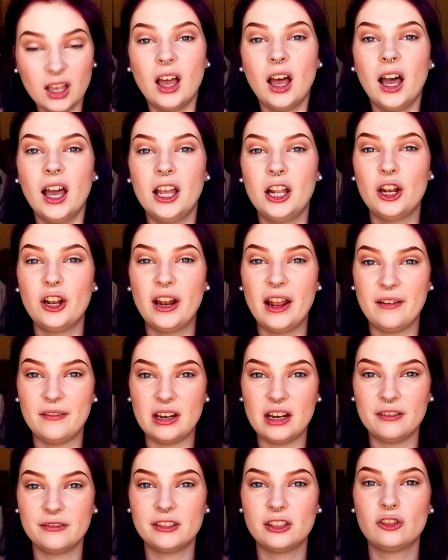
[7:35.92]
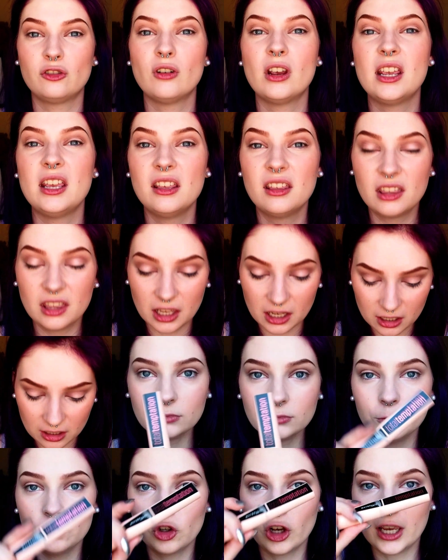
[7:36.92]
I don't have enough strength.
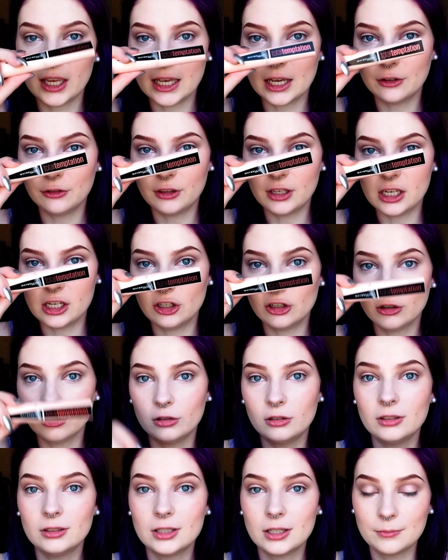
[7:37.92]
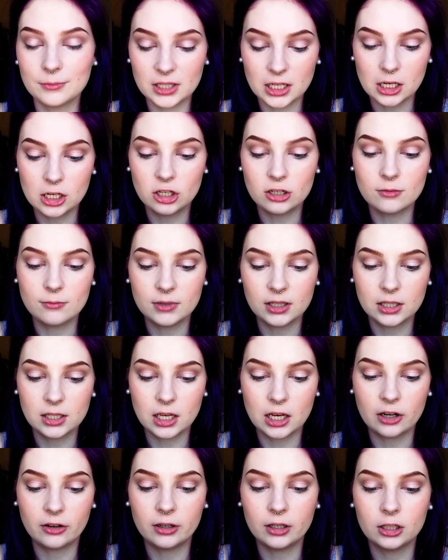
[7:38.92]
Trying out the Total Temptation
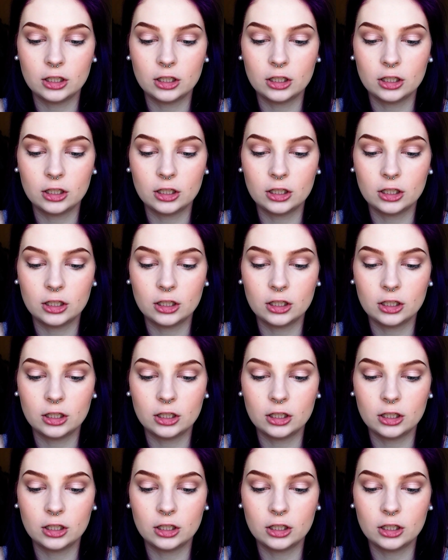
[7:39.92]
Mascara.